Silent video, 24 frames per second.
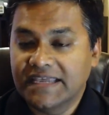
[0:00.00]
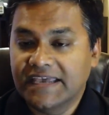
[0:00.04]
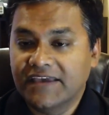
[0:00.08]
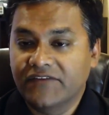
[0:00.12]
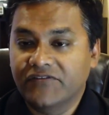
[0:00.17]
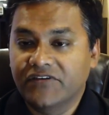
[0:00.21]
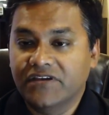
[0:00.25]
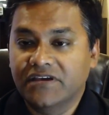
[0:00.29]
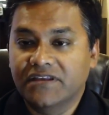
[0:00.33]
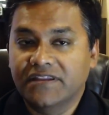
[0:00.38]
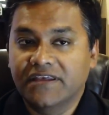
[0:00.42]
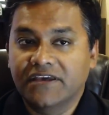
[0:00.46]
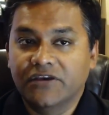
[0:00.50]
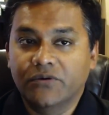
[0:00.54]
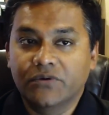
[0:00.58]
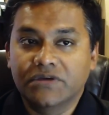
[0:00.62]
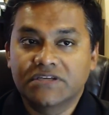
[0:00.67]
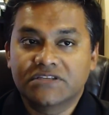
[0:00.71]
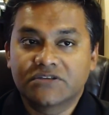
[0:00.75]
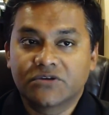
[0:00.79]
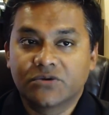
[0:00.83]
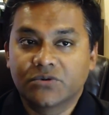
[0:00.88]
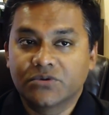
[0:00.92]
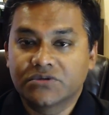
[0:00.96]
Navy, the
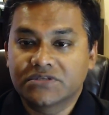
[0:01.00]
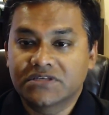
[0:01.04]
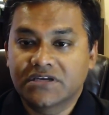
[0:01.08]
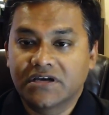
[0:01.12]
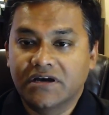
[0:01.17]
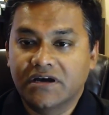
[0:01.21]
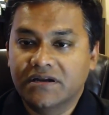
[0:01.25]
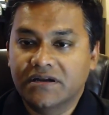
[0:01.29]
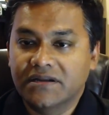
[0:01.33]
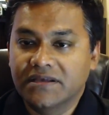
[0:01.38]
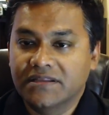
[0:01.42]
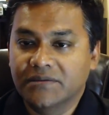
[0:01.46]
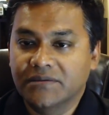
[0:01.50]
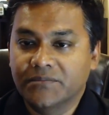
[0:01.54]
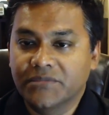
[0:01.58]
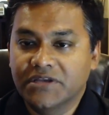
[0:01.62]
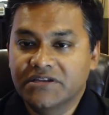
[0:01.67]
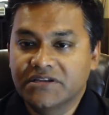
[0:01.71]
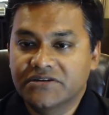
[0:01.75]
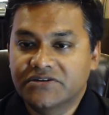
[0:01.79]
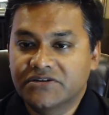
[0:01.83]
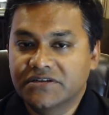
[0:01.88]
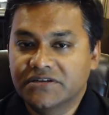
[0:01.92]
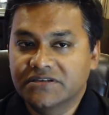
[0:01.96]
U.S. Coast Guard, and the
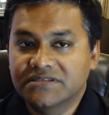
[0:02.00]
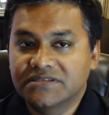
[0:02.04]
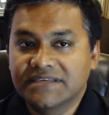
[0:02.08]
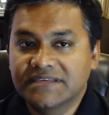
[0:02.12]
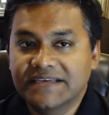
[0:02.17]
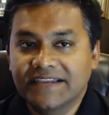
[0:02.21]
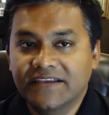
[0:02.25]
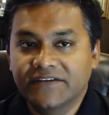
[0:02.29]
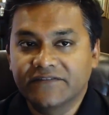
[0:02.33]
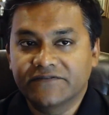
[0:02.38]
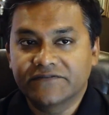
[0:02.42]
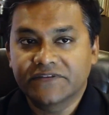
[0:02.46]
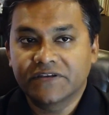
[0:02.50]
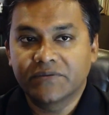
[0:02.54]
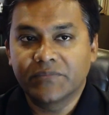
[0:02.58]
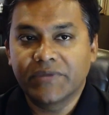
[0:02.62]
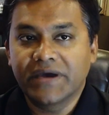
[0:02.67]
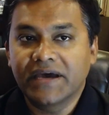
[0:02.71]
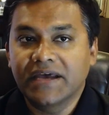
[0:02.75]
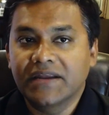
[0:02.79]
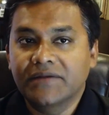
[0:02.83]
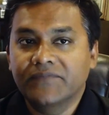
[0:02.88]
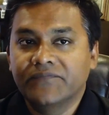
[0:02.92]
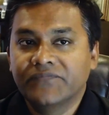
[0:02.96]
military sea life
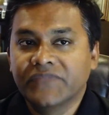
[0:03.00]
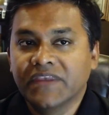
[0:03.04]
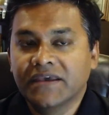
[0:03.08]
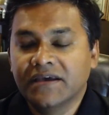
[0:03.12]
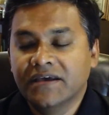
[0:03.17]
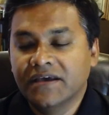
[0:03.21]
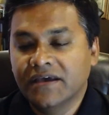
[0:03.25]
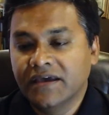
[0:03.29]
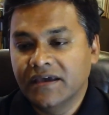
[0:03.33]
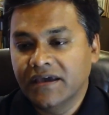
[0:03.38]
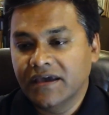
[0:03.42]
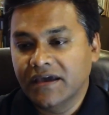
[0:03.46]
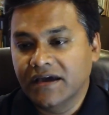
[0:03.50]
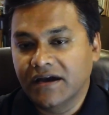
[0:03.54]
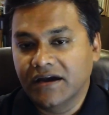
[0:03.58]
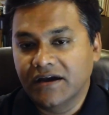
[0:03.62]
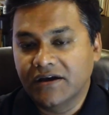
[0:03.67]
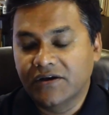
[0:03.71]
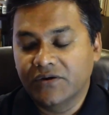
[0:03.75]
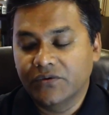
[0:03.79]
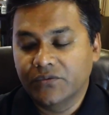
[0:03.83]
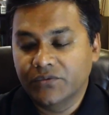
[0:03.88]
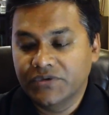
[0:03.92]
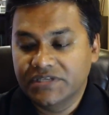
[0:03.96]
command.
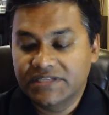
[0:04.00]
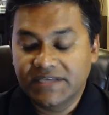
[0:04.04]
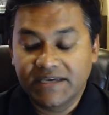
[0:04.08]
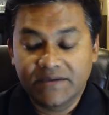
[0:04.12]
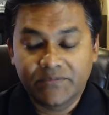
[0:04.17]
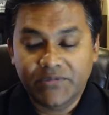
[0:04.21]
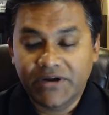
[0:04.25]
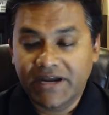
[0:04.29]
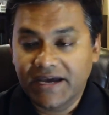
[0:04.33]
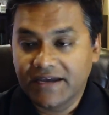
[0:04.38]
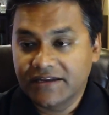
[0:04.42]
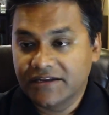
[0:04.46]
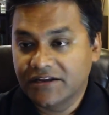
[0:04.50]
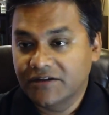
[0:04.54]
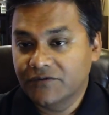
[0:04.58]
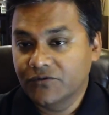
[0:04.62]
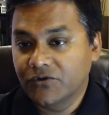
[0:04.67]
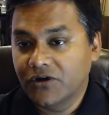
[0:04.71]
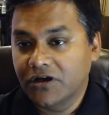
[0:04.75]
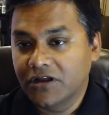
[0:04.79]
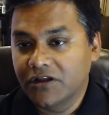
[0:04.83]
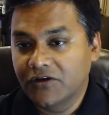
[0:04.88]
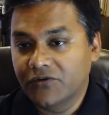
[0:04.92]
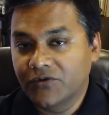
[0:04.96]
Uh, we take pride
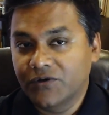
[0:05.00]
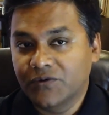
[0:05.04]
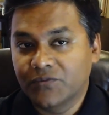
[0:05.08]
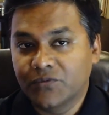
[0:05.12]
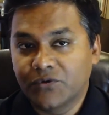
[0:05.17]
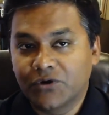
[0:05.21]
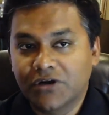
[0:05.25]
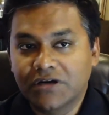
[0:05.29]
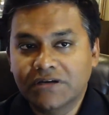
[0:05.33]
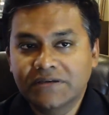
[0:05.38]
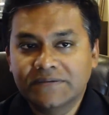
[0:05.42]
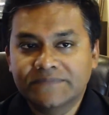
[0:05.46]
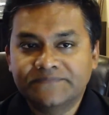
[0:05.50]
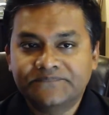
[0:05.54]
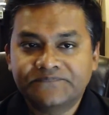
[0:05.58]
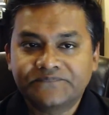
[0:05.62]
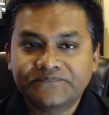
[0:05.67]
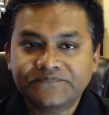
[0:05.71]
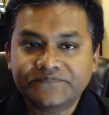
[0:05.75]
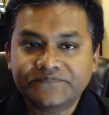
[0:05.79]
in all our work.